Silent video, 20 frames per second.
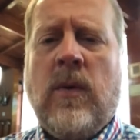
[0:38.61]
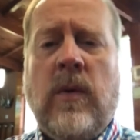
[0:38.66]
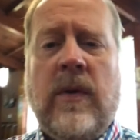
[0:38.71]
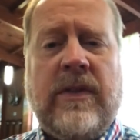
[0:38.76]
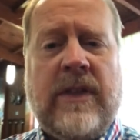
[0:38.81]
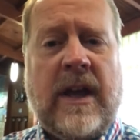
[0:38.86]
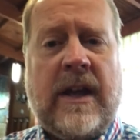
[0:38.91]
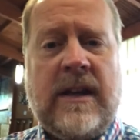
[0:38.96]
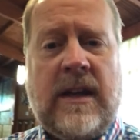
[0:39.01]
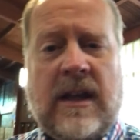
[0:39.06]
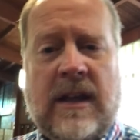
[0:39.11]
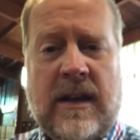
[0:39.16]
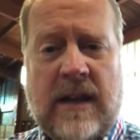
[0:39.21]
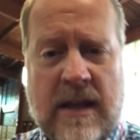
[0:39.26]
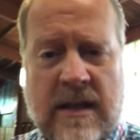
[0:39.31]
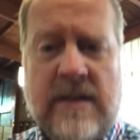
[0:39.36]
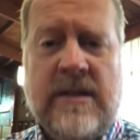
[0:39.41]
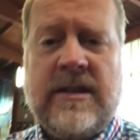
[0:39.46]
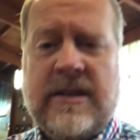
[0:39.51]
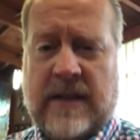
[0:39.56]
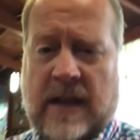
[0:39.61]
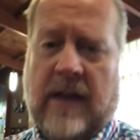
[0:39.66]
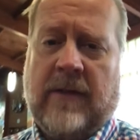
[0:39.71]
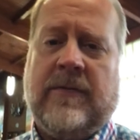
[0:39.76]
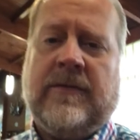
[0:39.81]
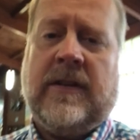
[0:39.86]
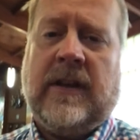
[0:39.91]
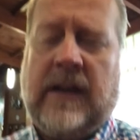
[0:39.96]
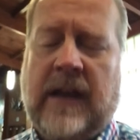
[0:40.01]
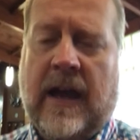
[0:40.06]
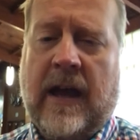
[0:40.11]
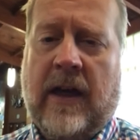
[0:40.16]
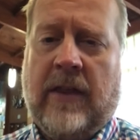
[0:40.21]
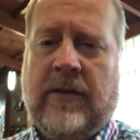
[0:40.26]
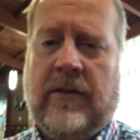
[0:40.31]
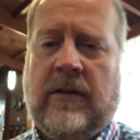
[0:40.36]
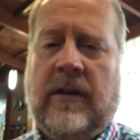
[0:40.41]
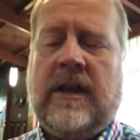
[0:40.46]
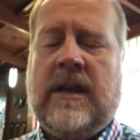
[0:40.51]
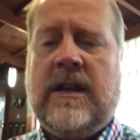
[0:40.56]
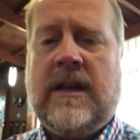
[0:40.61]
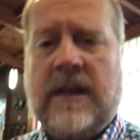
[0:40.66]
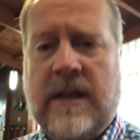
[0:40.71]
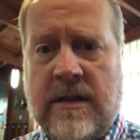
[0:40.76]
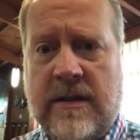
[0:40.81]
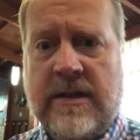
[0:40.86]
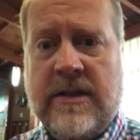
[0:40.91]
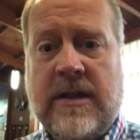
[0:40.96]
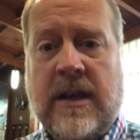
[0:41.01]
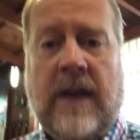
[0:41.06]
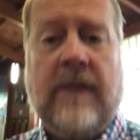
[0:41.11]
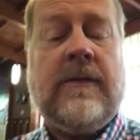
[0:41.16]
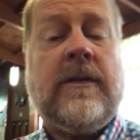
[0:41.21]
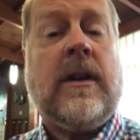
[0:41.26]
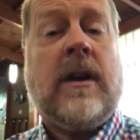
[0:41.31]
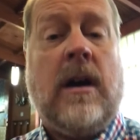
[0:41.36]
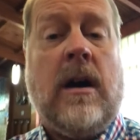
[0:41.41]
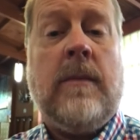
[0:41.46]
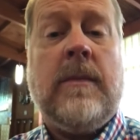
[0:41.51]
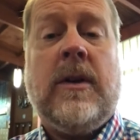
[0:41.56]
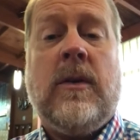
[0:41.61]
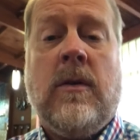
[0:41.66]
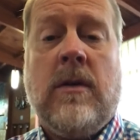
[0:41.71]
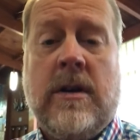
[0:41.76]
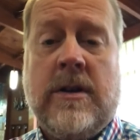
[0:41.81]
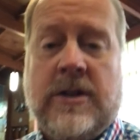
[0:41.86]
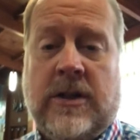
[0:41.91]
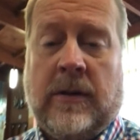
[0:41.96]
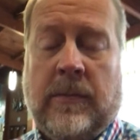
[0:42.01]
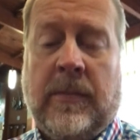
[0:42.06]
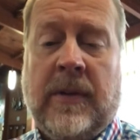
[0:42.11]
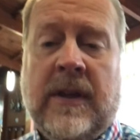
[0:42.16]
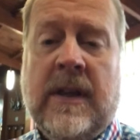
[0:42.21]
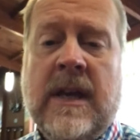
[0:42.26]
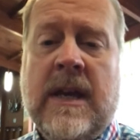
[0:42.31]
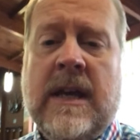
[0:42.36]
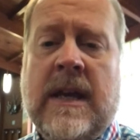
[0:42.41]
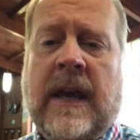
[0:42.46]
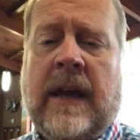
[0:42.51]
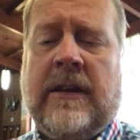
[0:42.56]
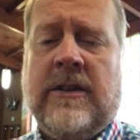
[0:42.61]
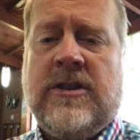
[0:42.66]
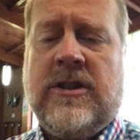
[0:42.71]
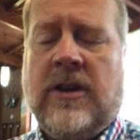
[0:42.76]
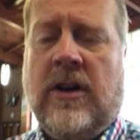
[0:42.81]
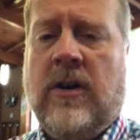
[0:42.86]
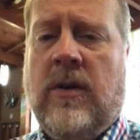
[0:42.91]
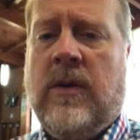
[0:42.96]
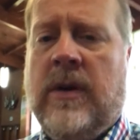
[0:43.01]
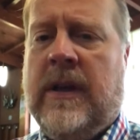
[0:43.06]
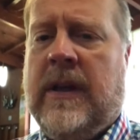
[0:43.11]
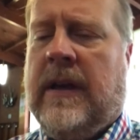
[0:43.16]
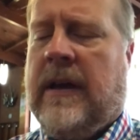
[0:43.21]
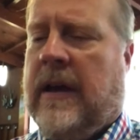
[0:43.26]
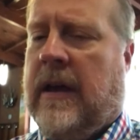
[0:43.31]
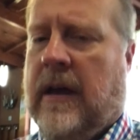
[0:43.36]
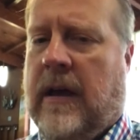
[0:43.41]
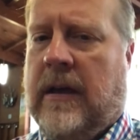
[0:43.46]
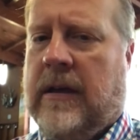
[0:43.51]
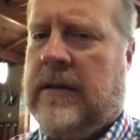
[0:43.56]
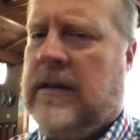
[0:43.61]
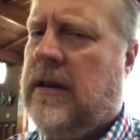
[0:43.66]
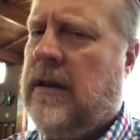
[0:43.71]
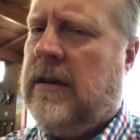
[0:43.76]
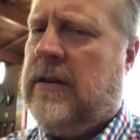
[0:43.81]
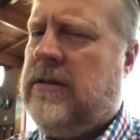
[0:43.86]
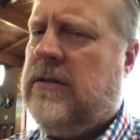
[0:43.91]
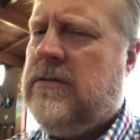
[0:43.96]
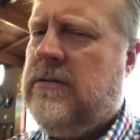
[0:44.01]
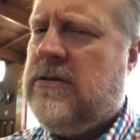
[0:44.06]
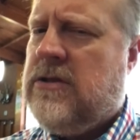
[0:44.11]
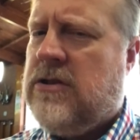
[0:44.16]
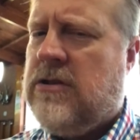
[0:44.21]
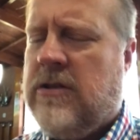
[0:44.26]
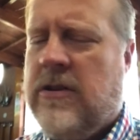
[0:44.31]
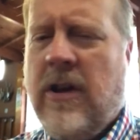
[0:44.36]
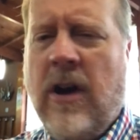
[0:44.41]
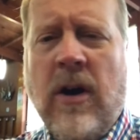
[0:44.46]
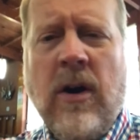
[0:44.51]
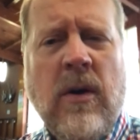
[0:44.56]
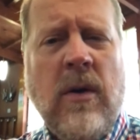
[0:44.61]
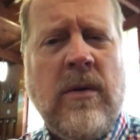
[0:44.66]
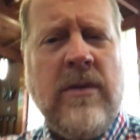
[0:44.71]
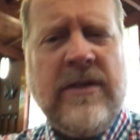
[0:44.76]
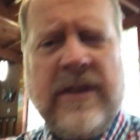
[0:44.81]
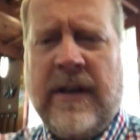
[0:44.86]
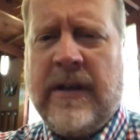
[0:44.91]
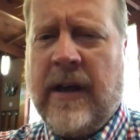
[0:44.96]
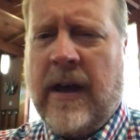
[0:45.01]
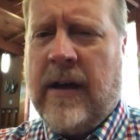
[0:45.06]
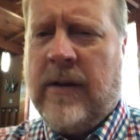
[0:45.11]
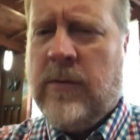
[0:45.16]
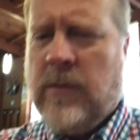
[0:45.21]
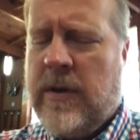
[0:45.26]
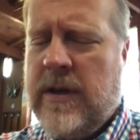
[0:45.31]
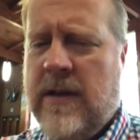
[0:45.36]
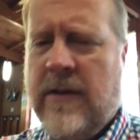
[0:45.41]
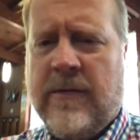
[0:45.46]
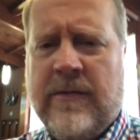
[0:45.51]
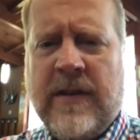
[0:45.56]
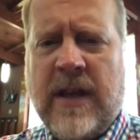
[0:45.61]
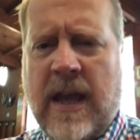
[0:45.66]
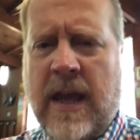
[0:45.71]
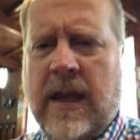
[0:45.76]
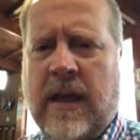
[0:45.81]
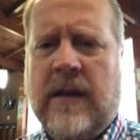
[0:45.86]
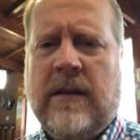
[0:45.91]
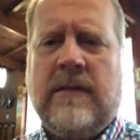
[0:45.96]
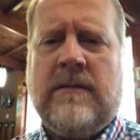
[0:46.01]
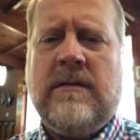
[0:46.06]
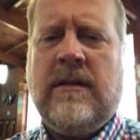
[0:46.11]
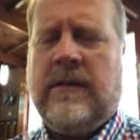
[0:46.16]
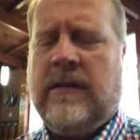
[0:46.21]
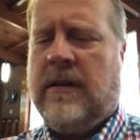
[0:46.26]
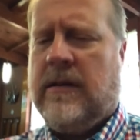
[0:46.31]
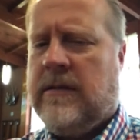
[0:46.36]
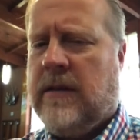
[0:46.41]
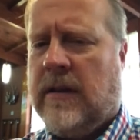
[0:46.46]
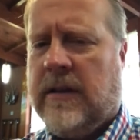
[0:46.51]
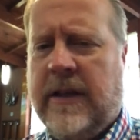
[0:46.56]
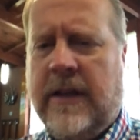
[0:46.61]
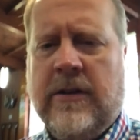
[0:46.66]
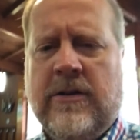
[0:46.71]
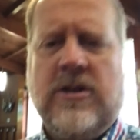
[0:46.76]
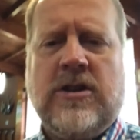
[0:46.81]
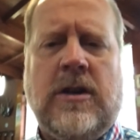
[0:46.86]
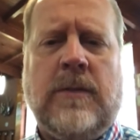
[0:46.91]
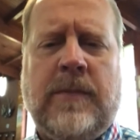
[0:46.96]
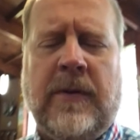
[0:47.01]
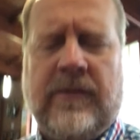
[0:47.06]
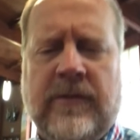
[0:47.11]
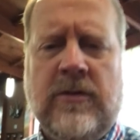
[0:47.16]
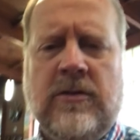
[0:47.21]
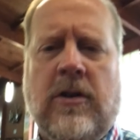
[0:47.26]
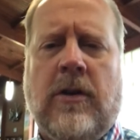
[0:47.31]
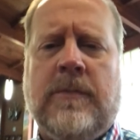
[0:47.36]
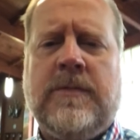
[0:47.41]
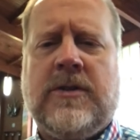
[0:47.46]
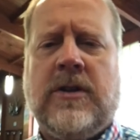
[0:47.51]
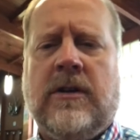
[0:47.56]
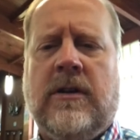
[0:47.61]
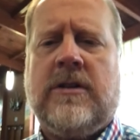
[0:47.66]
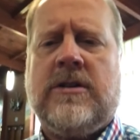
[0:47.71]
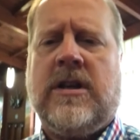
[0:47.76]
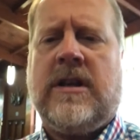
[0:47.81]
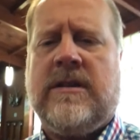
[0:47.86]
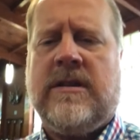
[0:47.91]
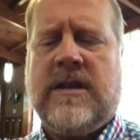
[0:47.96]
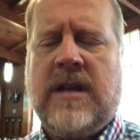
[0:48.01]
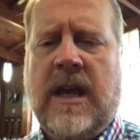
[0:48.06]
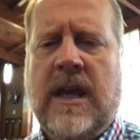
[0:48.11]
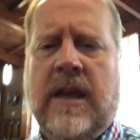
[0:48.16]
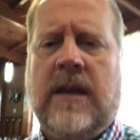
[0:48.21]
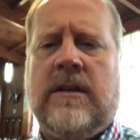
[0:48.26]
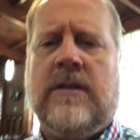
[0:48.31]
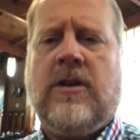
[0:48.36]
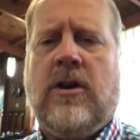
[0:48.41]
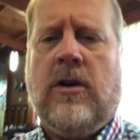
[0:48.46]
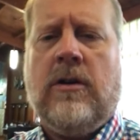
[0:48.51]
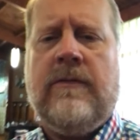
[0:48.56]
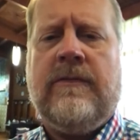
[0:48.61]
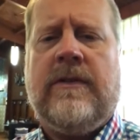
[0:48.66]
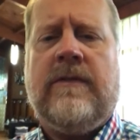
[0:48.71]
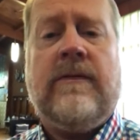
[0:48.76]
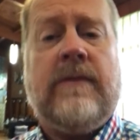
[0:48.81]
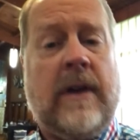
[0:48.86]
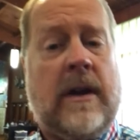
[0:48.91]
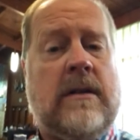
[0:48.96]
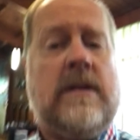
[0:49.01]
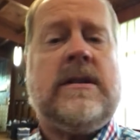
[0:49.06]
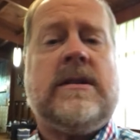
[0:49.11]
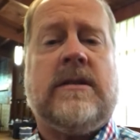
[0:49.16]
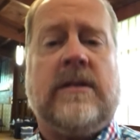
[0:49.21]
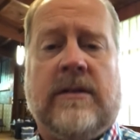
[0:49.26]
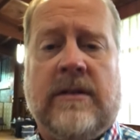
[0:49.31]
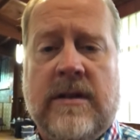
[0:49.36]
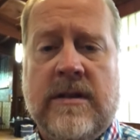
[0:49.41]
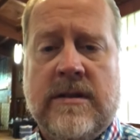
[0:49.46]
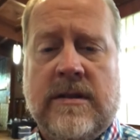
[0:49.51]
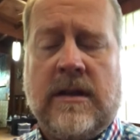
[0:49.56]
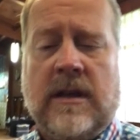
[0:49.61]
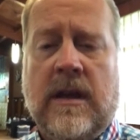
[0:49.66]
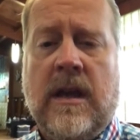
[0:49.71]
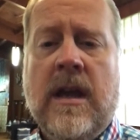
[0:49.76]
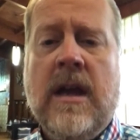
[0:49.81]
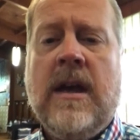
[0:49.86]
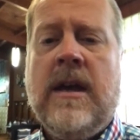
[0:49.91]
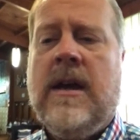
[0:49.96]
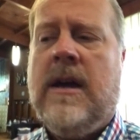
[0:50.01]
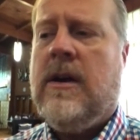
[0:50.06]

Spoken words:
that it is safe to gather. It is safe to come and worship. And so you should know that we have taken, the leadership of New Hope Church has taken COVID very seriously.